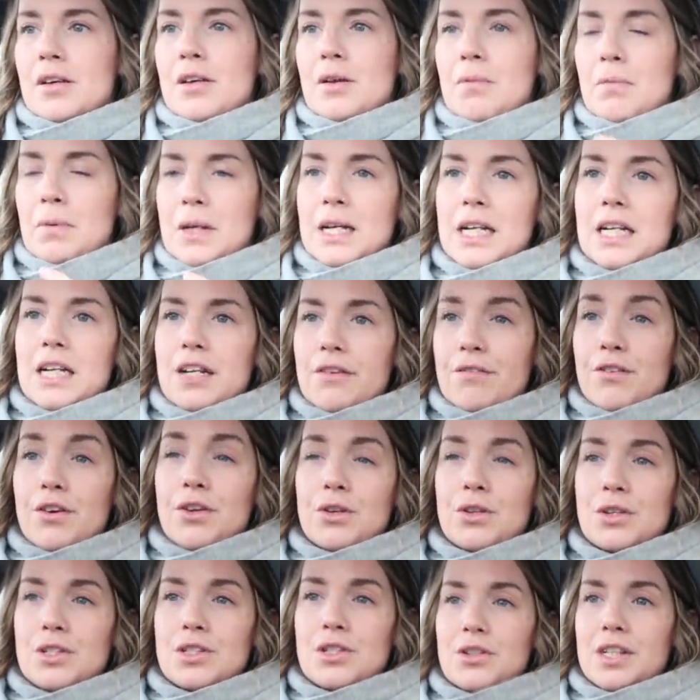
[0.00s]
completely
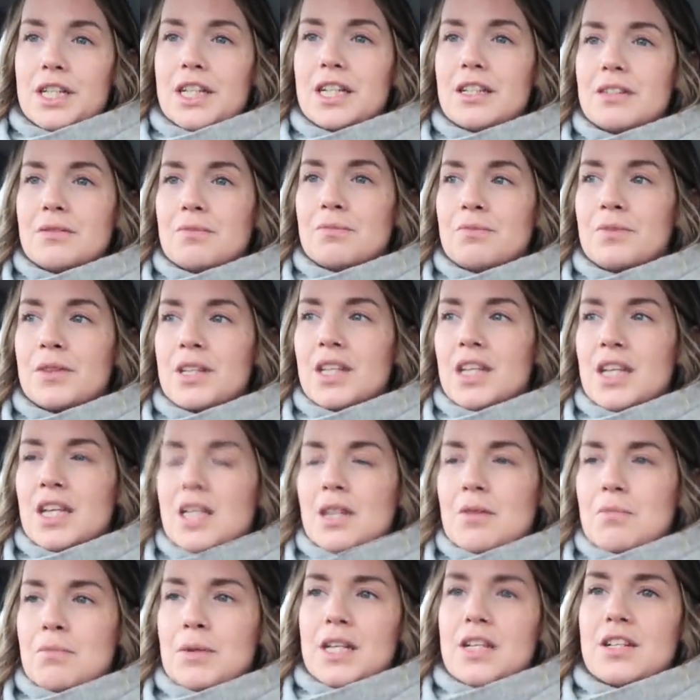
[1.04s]
focus on it,
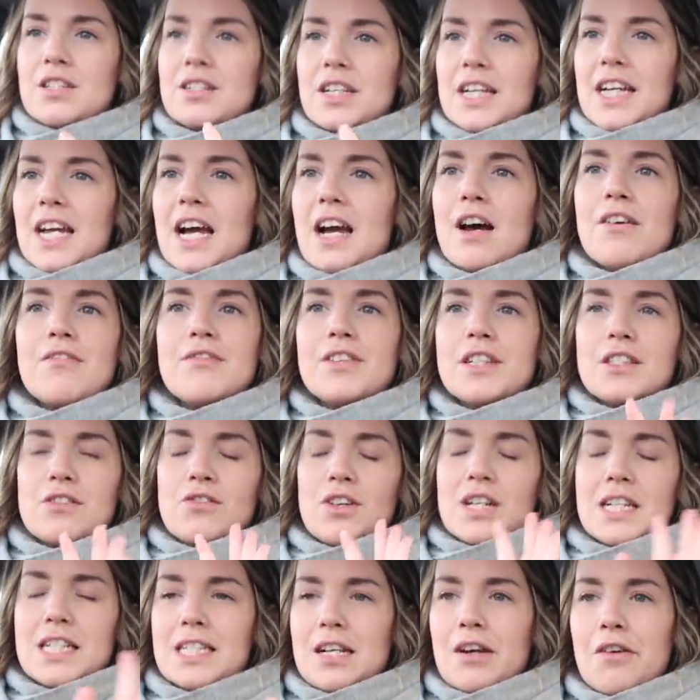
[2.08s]
because I have these
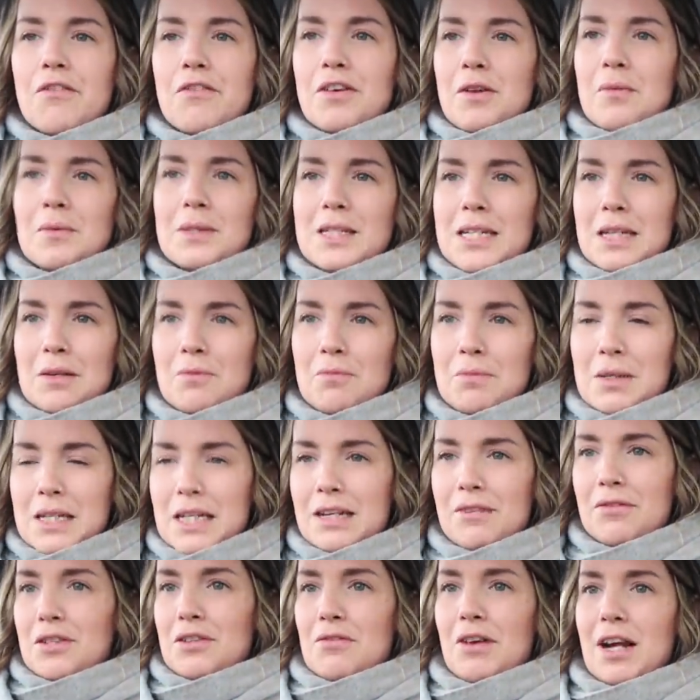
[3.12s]
very self-limiting
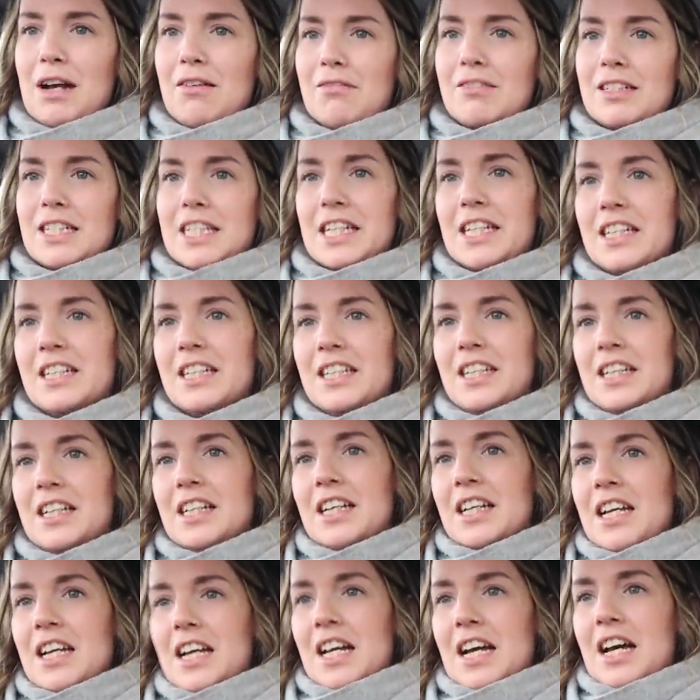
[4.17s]
beliefs around it,
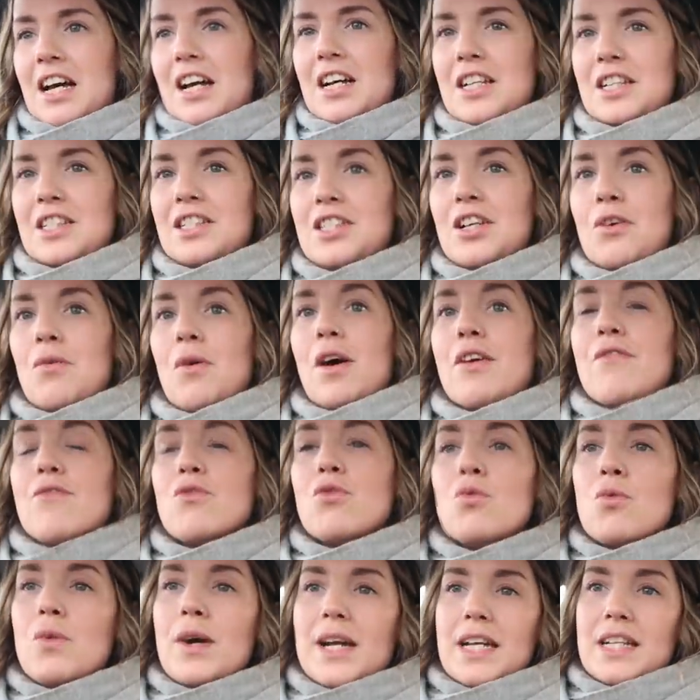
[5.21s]
and so I've
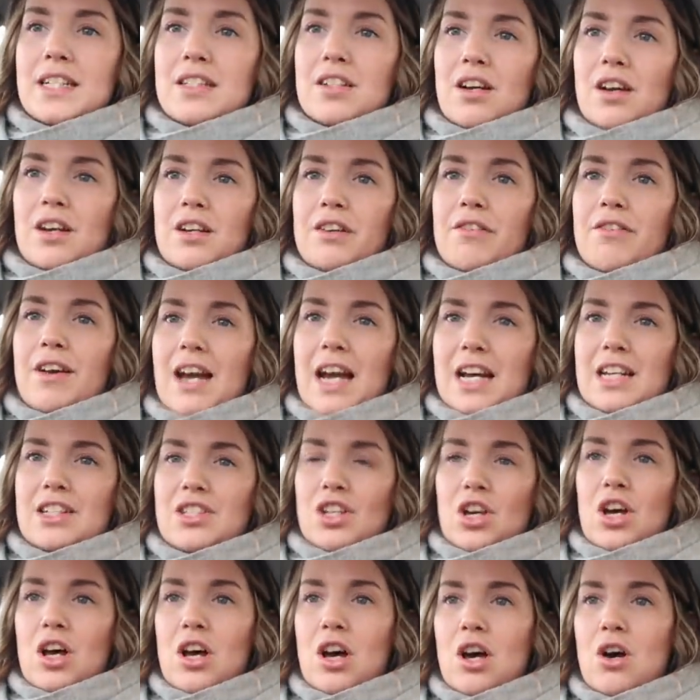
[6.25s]
always kind of had
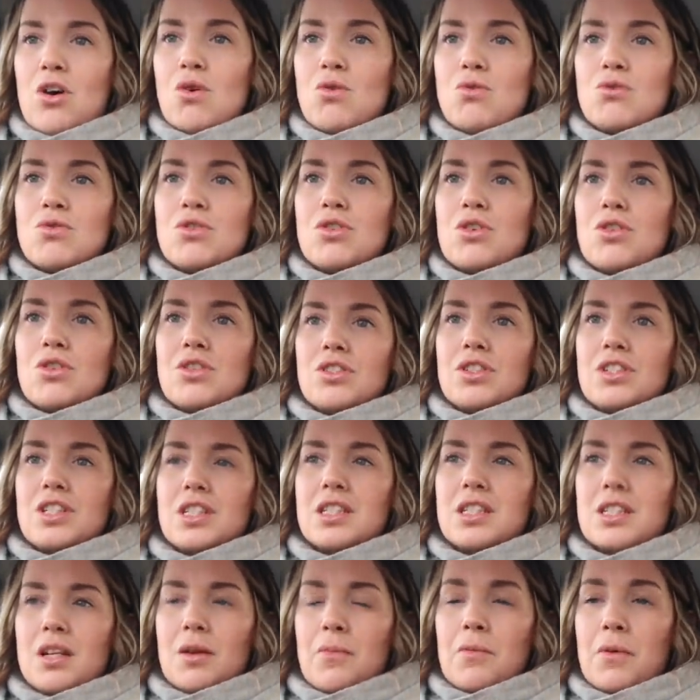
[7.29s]
to hold on to
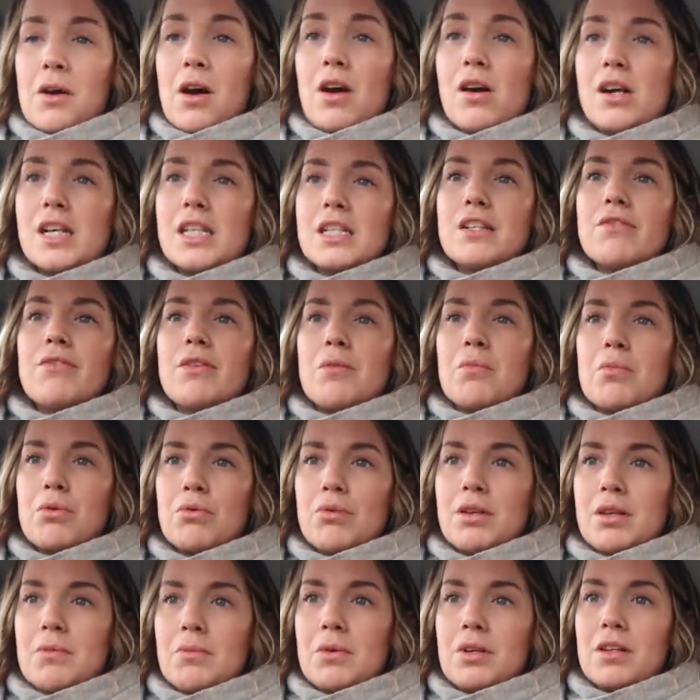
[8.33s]
some kind of
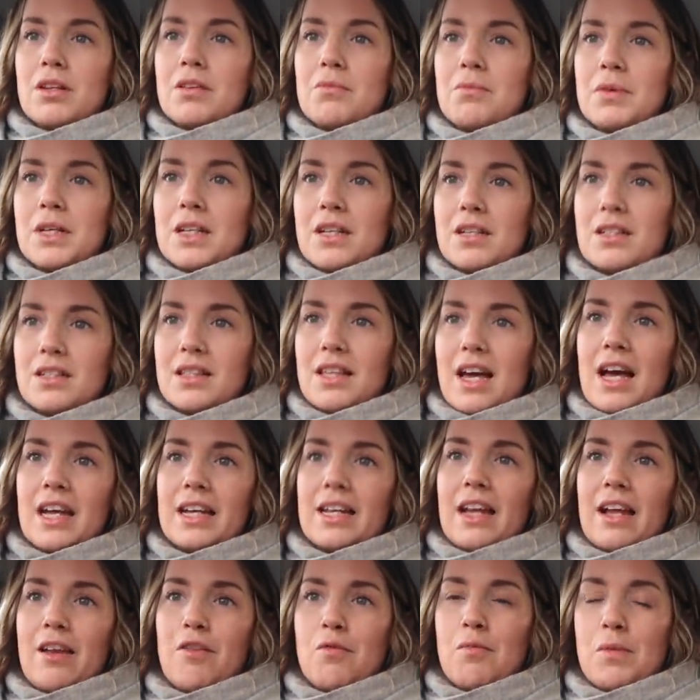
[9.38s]
employment because
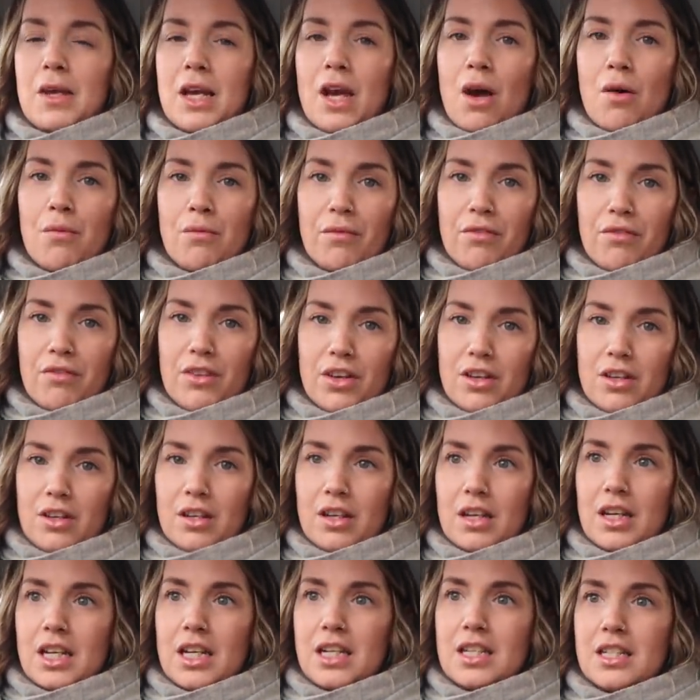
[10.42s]
that gave me comfort
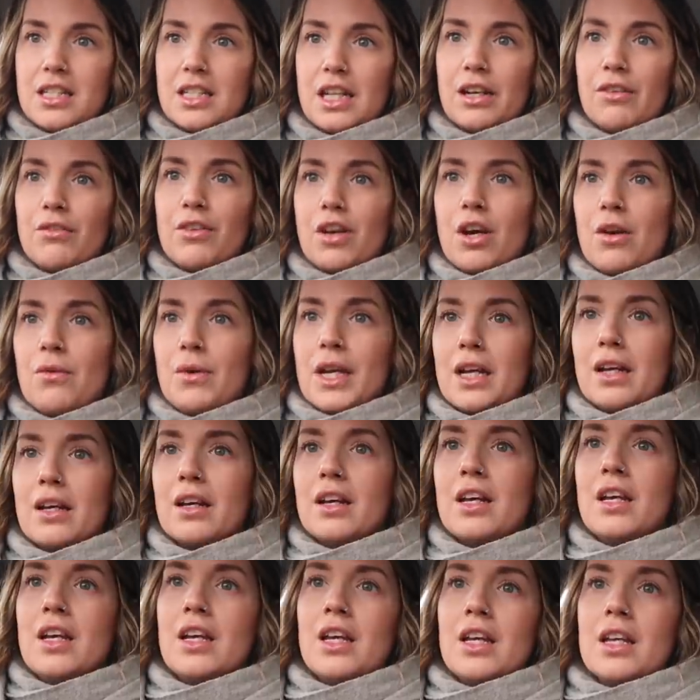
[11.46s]
instead of
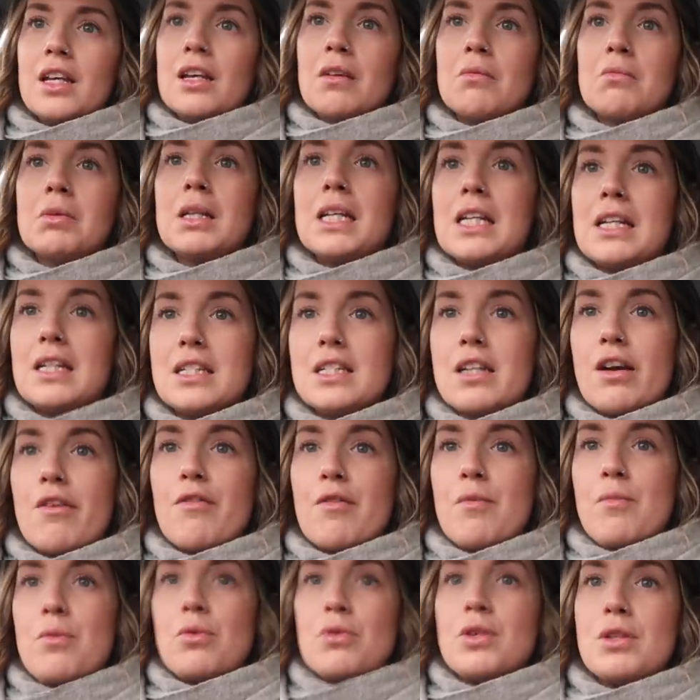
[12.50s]
going completely
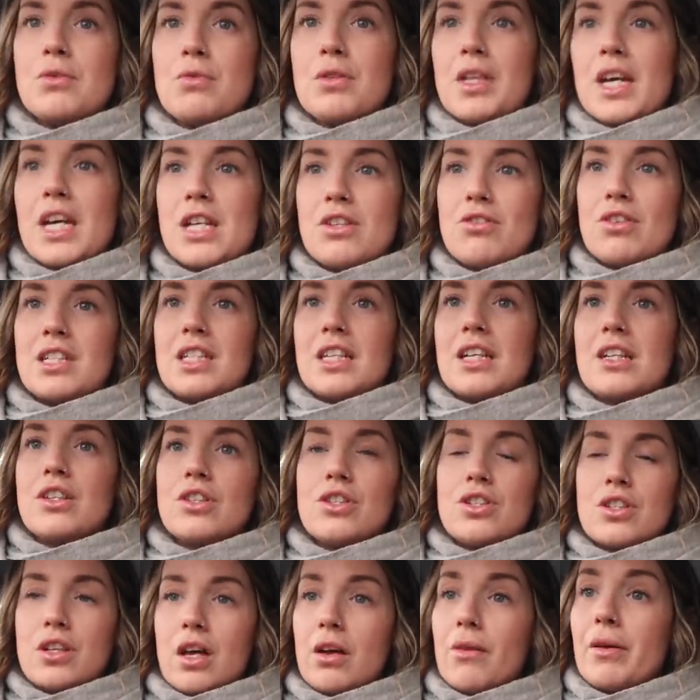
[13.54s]
self-employed with hairdressing and
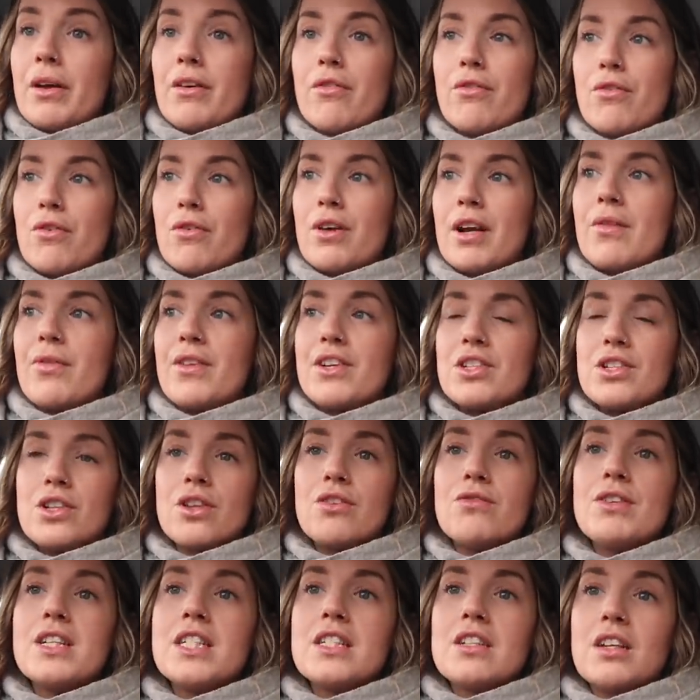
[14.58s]
just going for it. There's
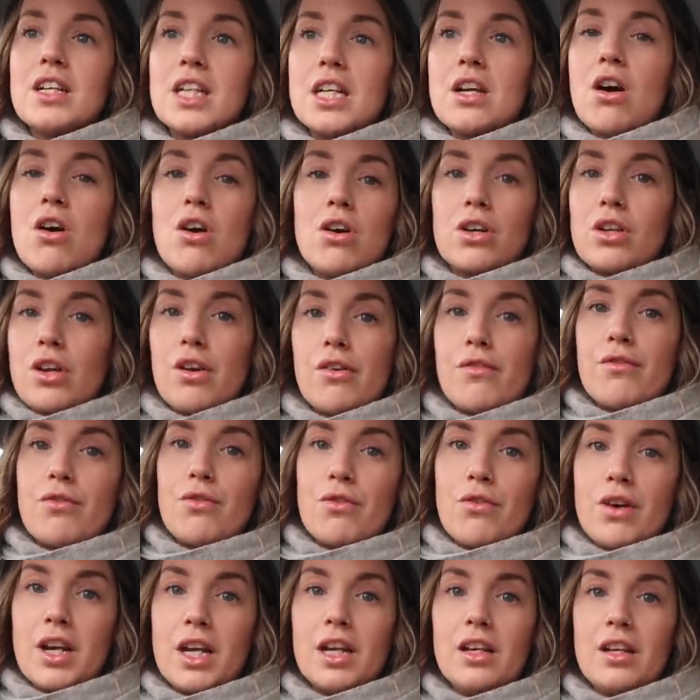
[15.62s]
no reason I can't go
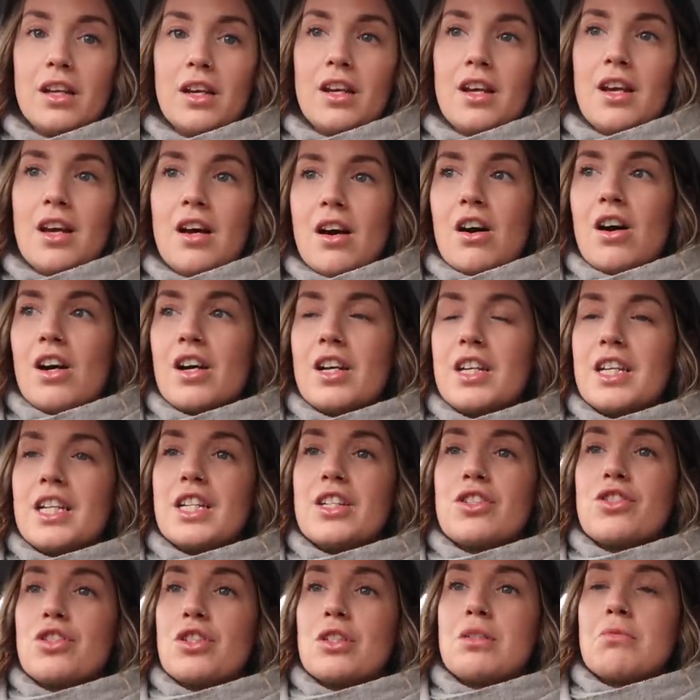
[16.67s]
for it.
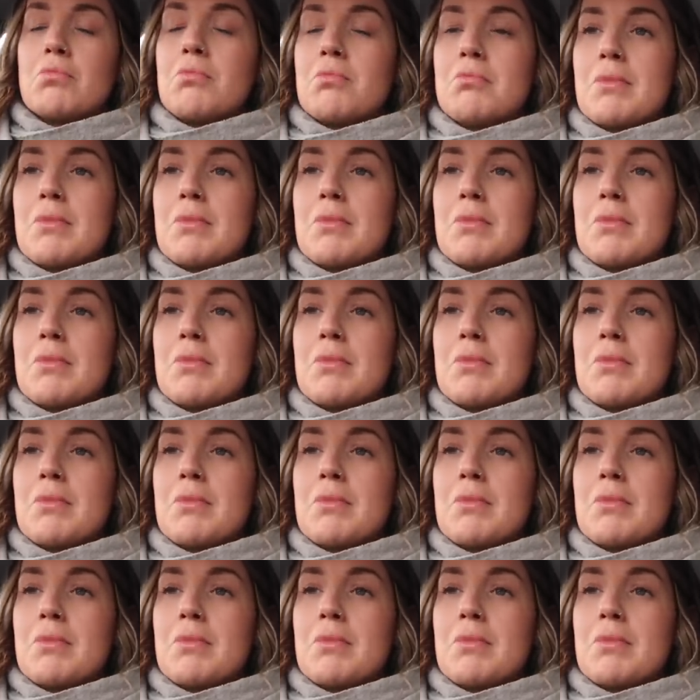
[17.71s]
it's just